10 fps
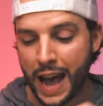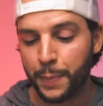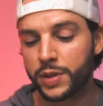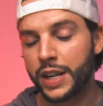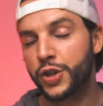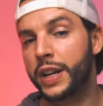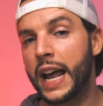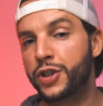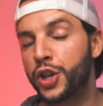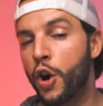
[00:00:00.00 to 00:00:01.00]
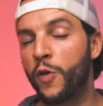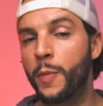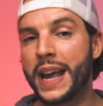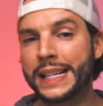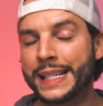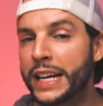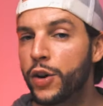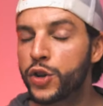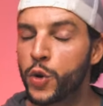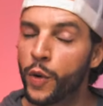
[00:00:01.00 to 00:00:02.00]
Apple says you could actually go from a
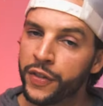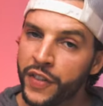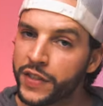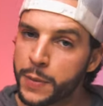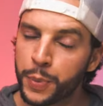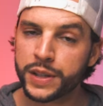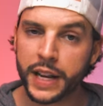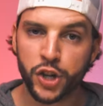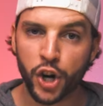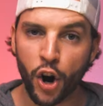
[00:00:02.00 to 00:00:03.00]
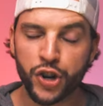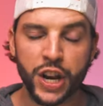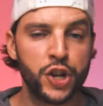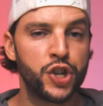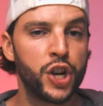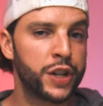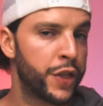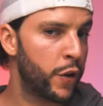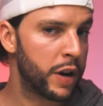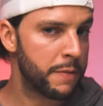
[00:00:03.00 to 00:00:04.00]
0 to a 50% charge in
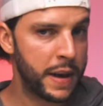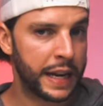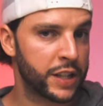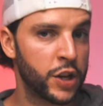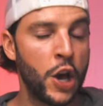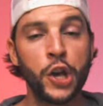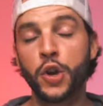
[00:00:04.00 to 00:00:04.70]
just 30 minutes